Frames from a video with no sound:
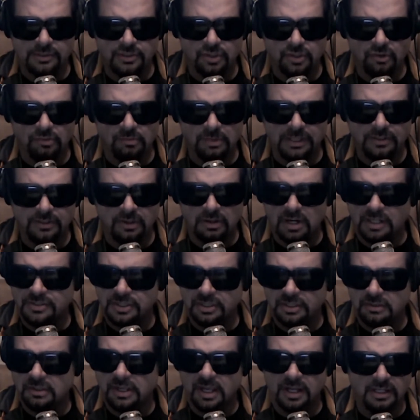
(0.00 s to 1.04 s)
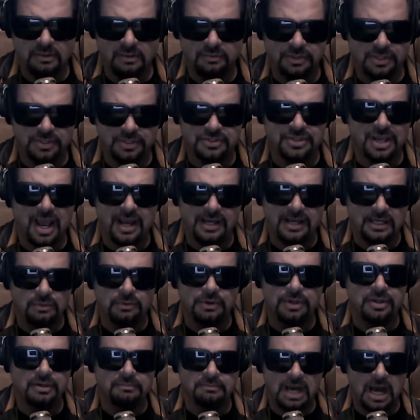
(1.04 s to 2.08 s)
told my daughter, I said, look, anyone that's siding
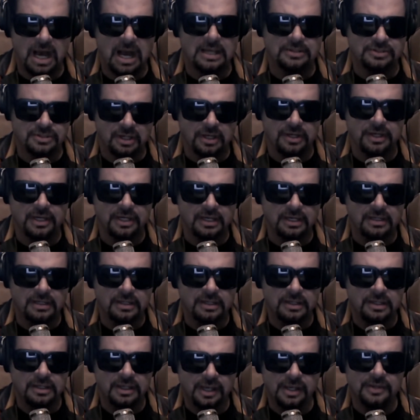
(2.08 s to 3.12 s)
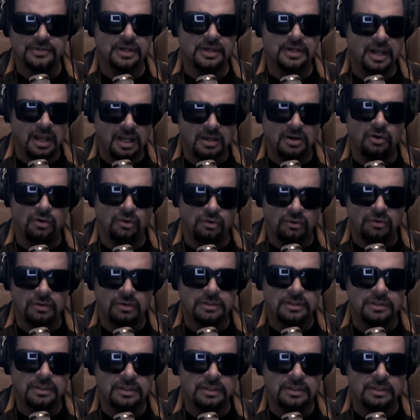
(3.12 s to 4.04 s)
with Hamas, honey, is an a-hole.